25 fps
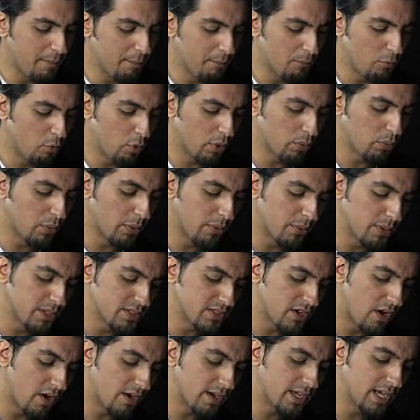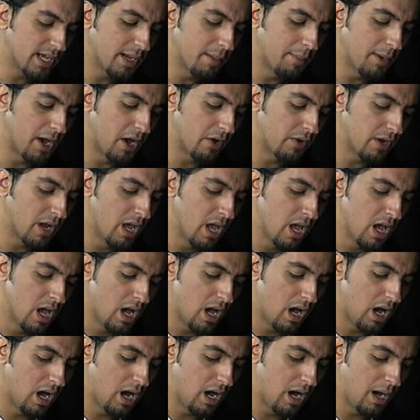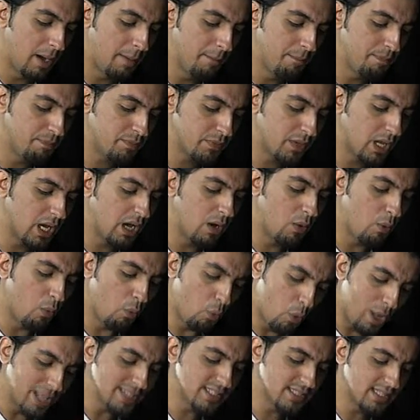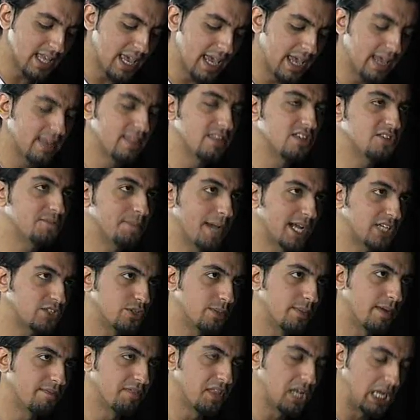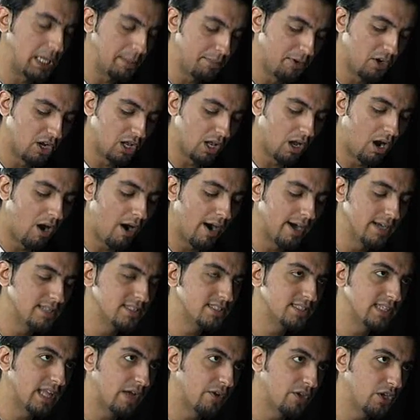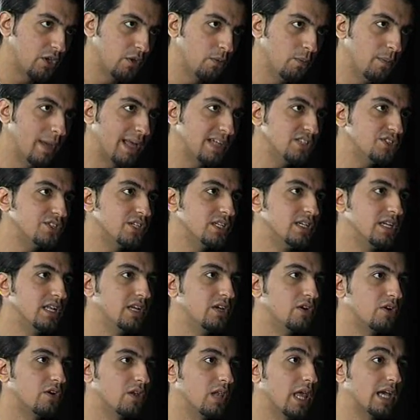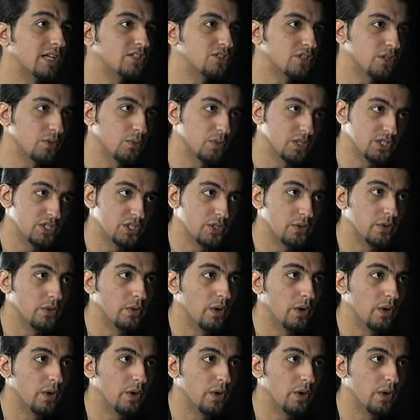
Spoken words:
what we were talking about, while staying in the spectrum of the liberal arts. Now, you mentioned in your lecture, which